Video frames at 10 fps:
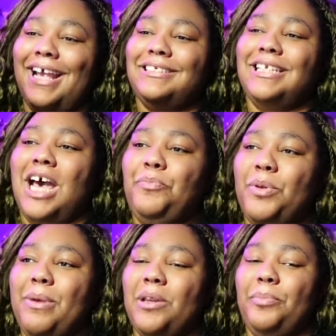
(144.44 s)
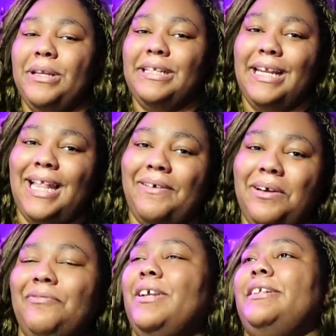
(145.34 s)
has not been made a big deal out
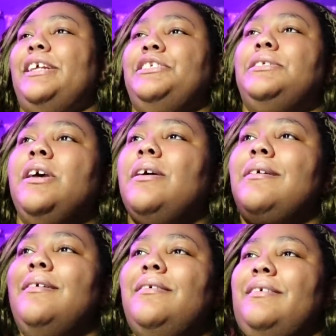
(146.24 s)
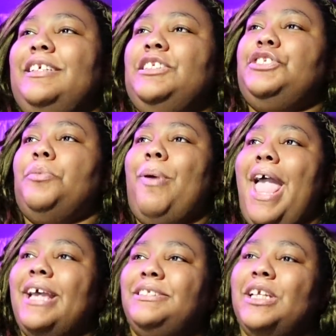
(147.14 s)
of. Like, they just it's just a
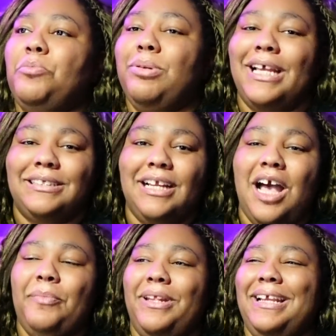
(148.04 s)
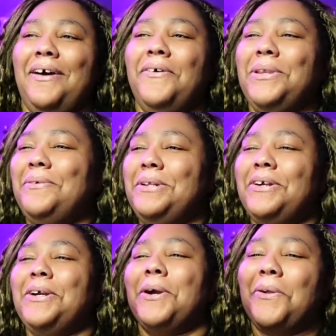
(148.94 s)
passing pleasant comment, like, oh, you and
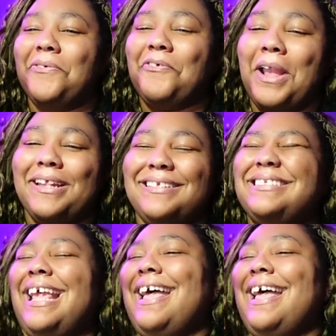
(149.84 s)
your girlfriends.